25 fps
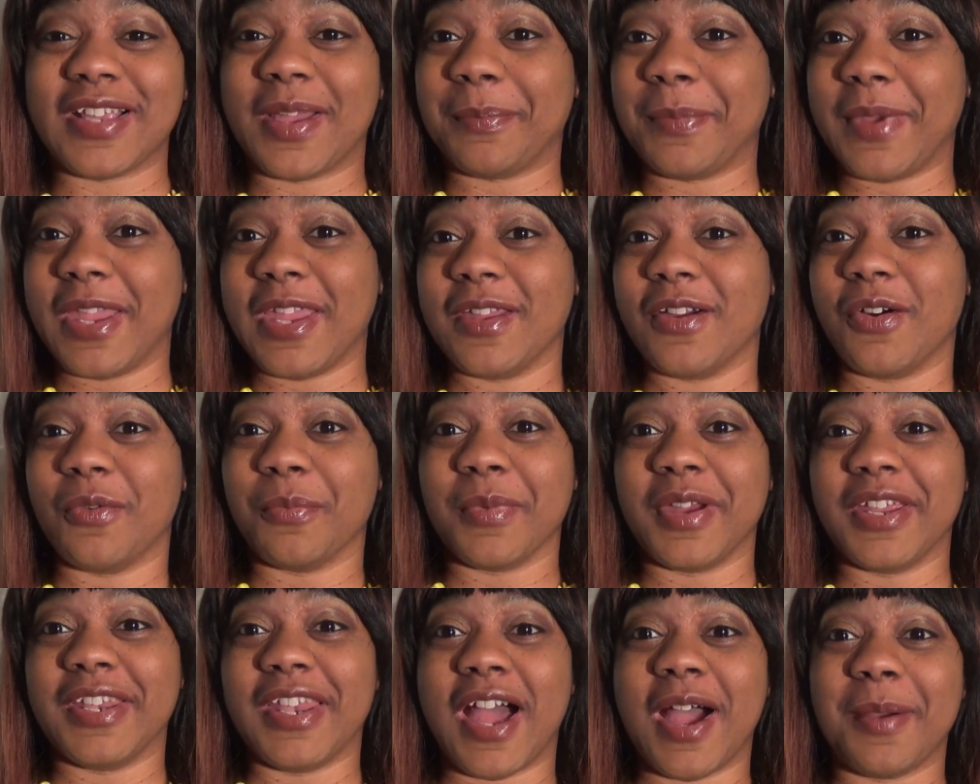I may or
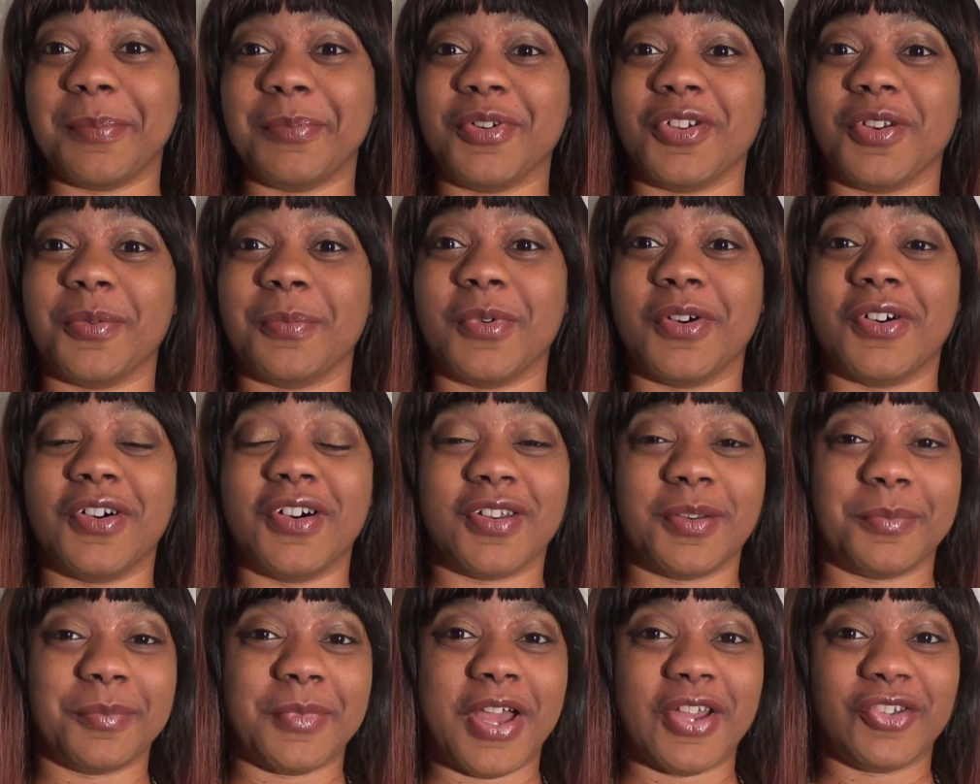may not put them
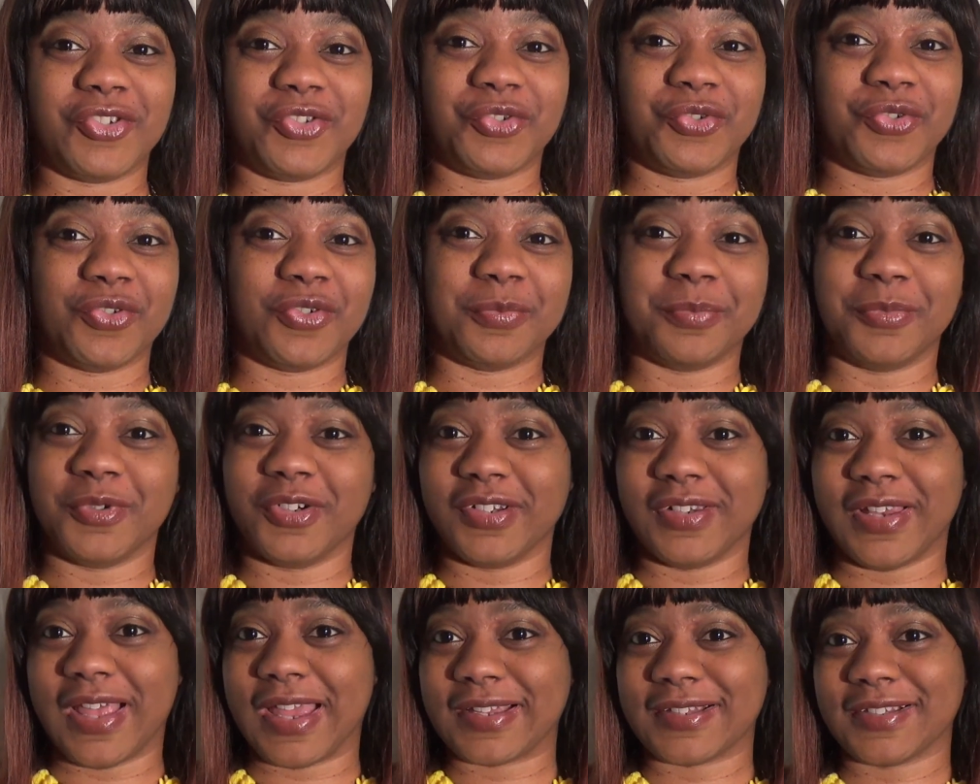on, I'm not sure,
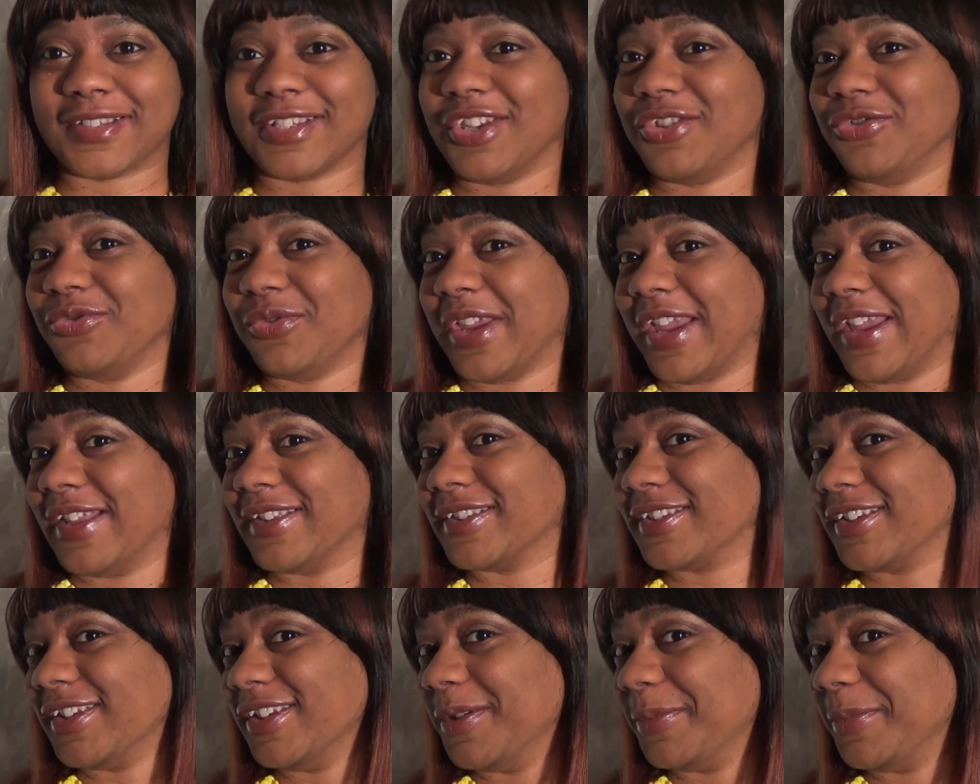but like I said, you
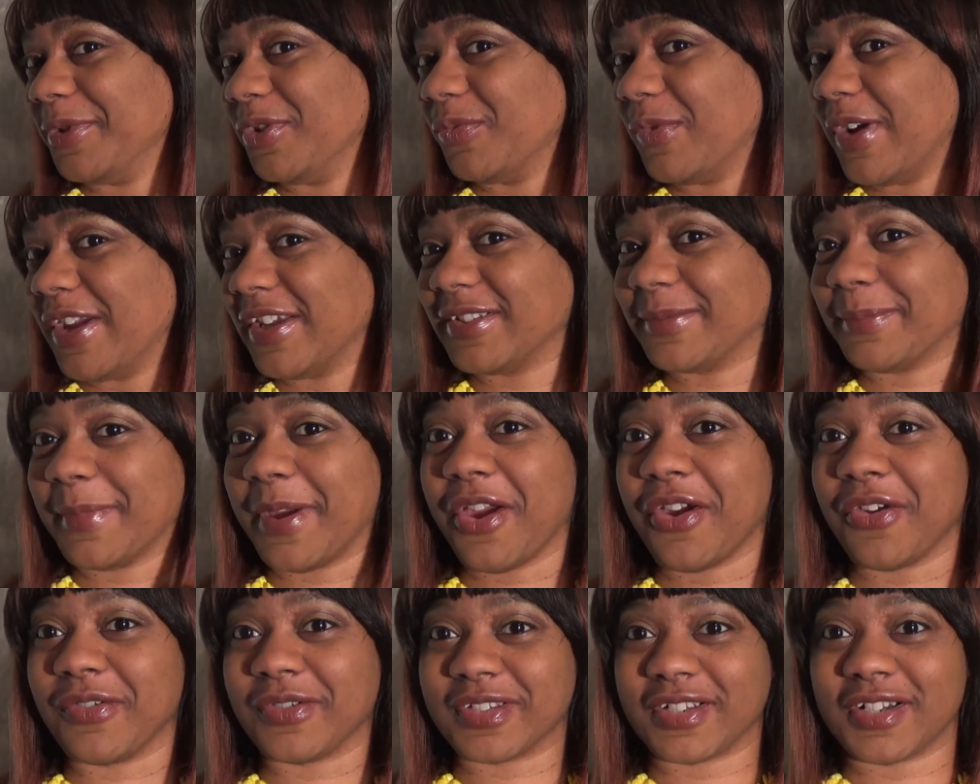can't see them anyway because
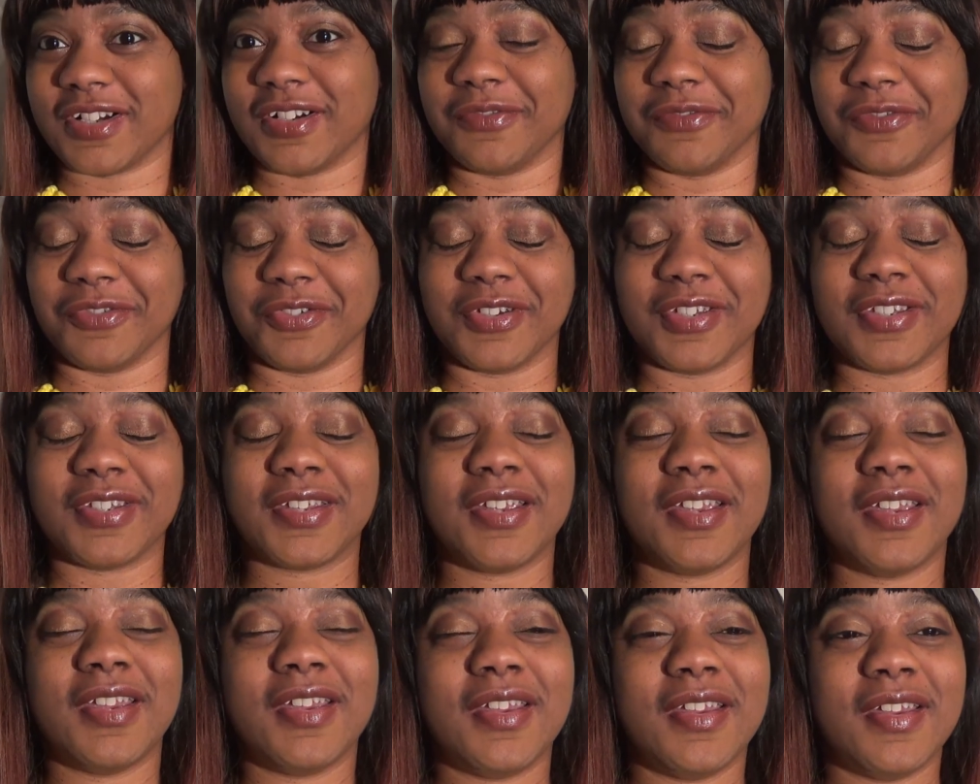my hair is
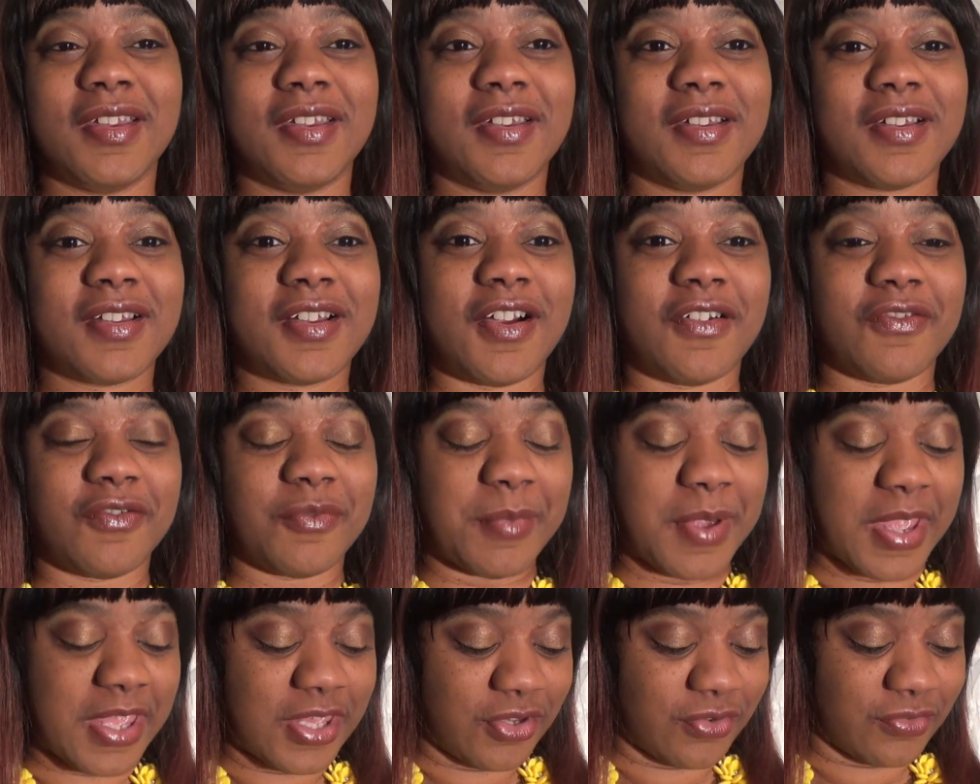
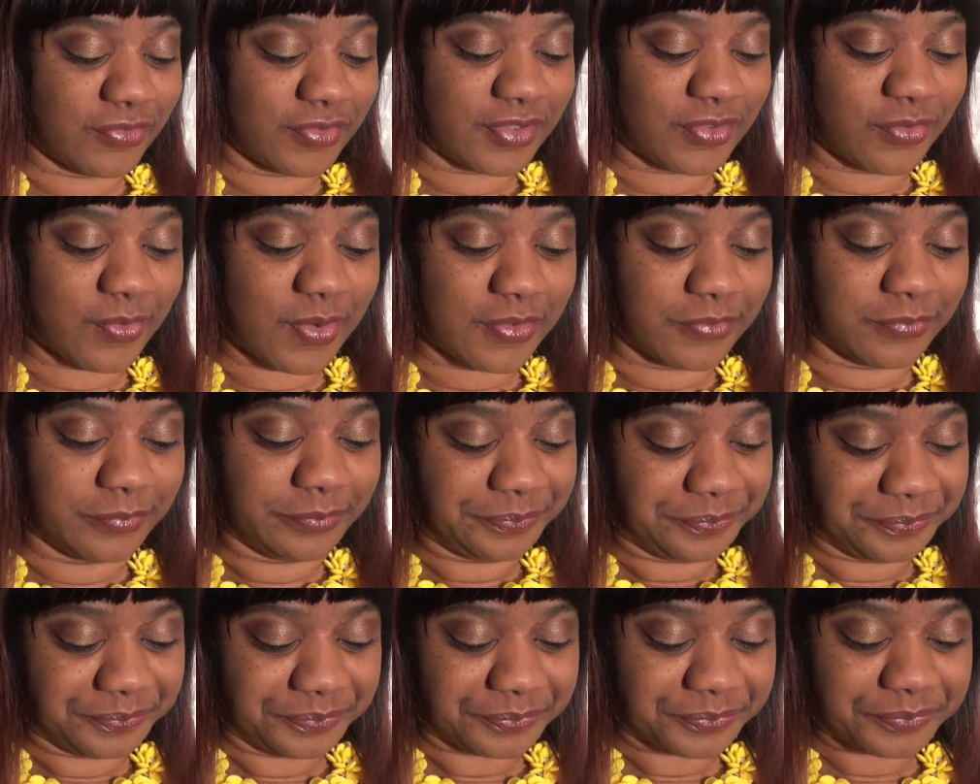covering my ears, so
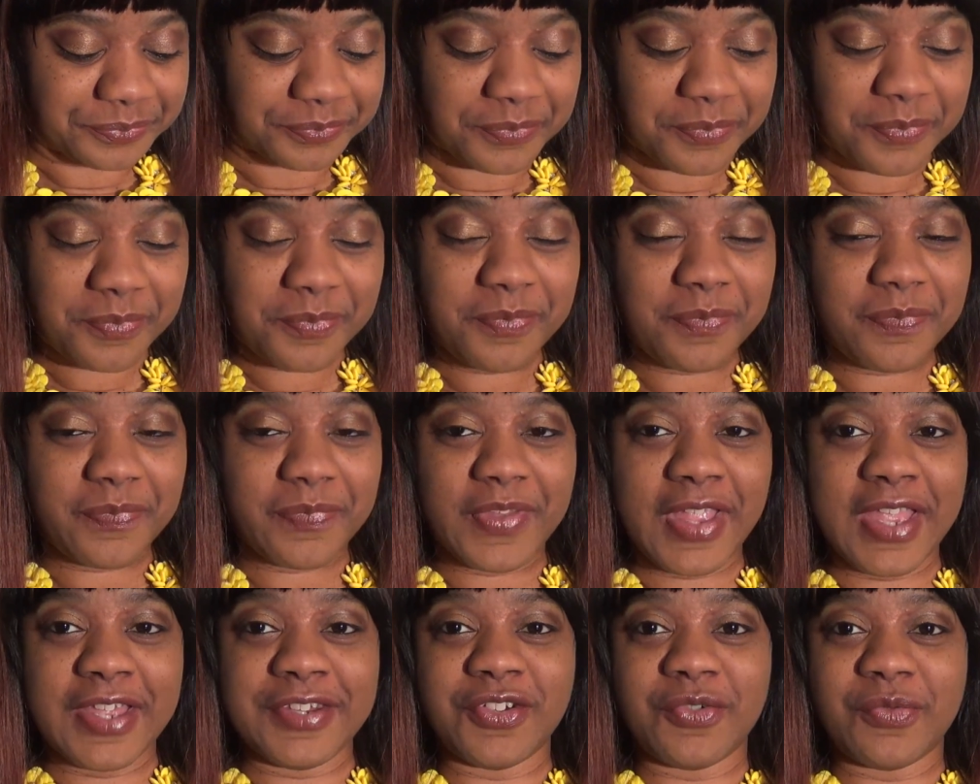
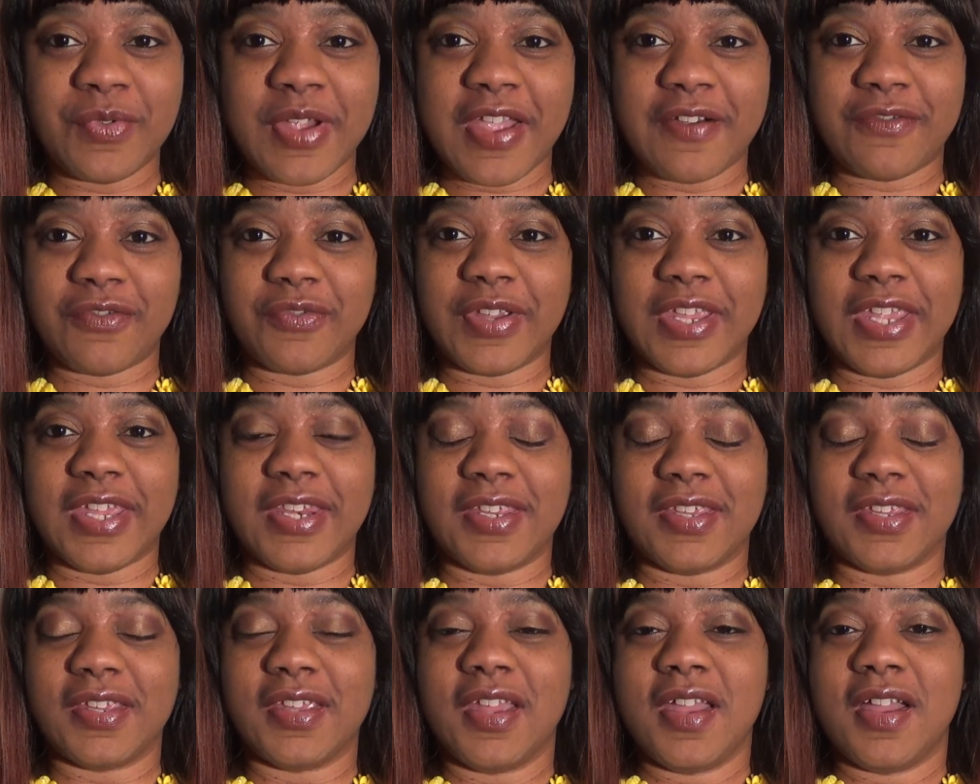I don't have on
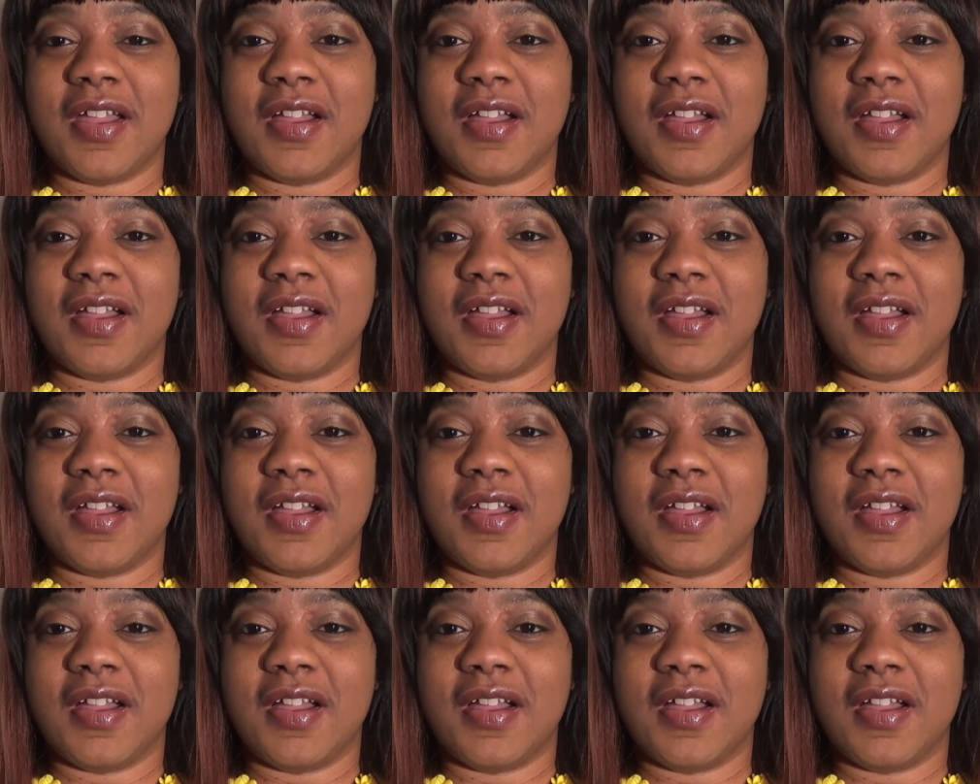any.